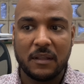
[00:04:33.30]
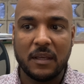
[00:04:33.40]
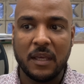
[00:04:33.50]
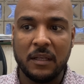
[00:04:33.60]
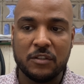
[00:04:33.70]

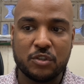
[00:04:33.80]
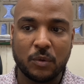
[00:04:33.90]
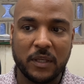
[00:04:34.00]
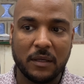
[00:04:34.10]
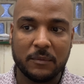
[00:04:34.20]
and
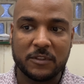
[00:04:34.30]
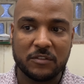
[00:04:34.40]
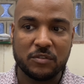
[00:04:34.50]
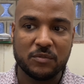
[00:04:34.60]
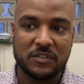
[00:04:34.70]
joint up to
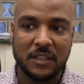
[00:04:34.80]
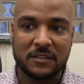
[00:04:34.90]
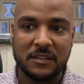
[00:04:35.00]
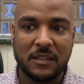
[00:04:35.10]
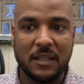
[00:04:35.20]

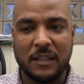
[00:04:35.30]
260,